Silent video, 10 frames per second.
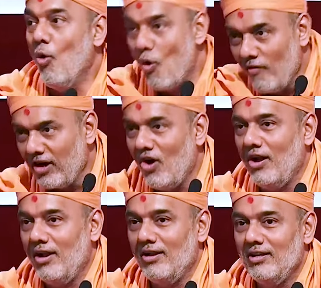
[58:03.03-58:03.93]

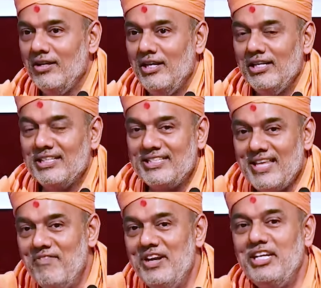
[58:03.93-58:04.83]
overall
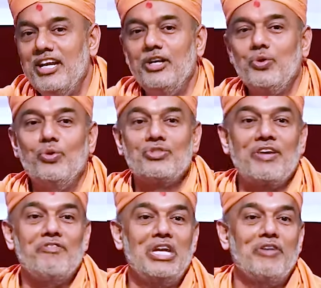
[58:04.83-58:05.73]
70 to
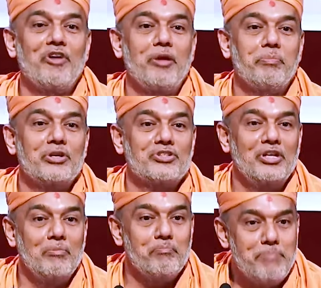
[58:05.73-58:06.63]
75
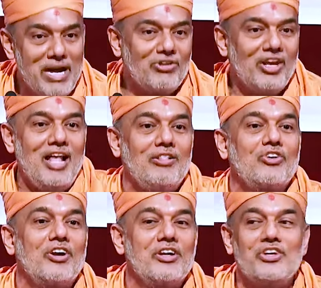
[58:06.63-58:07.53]
percent better
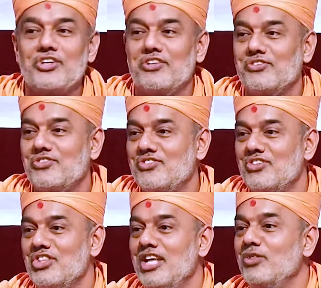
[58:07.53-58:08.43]
health
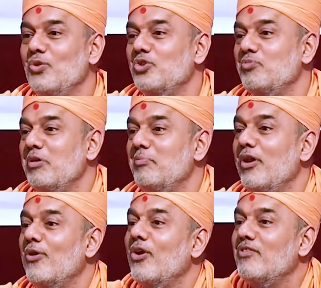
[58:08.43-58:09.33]
conditions than those
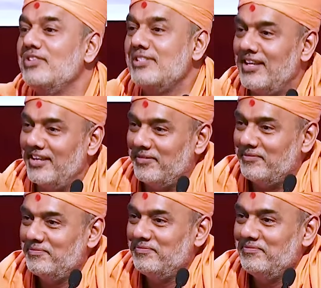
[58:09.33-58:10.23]
people not visiting.
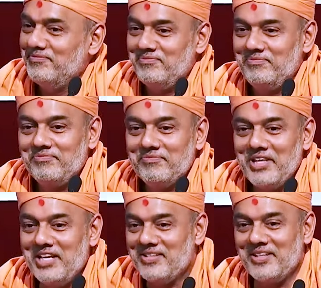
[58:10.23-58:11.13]

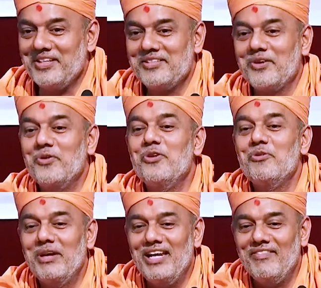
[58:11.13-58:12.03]
Isn't this a good
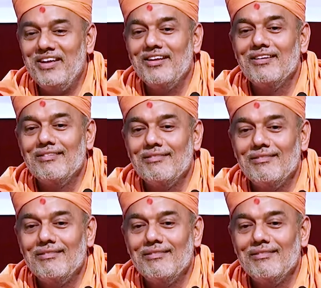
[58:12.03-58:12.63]
human living?